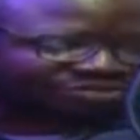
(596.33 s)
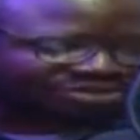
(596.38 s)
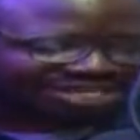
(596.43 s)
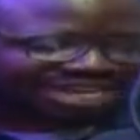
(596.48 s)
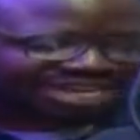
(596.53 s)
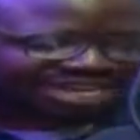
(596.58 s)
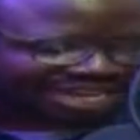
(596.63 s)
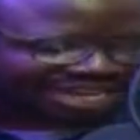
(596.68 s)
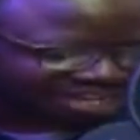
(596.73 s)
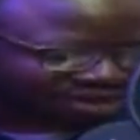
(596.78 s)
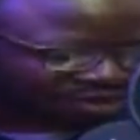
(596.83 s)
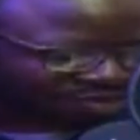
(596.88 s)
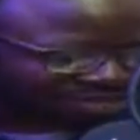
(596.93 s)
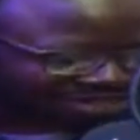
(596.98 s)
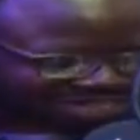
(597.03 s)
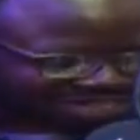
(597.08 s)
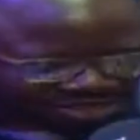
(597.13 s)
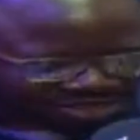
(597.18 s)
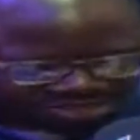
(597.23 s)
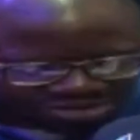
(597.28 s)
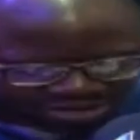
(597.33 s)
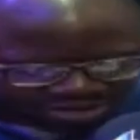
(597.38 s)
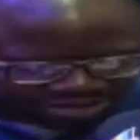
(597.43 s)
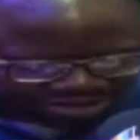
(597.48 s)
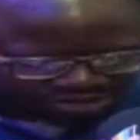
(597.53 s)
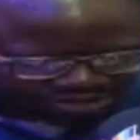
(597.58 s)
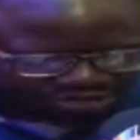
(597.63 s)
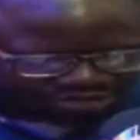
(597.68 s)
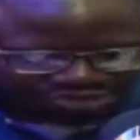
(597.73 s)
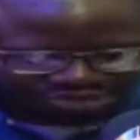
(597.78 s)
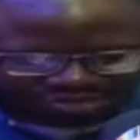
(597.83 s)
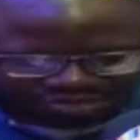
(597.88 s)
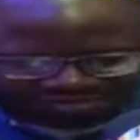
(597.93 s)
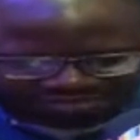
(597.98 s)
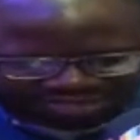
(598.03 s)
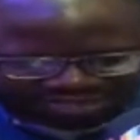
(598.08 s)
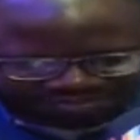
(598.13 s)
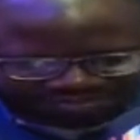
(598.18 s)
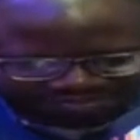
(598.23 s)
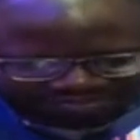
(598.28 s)
with the Ghanaian community. Can you talk us through some
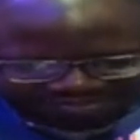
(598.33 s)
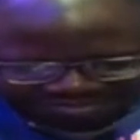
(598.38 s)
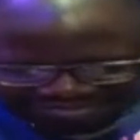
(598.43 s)
of them?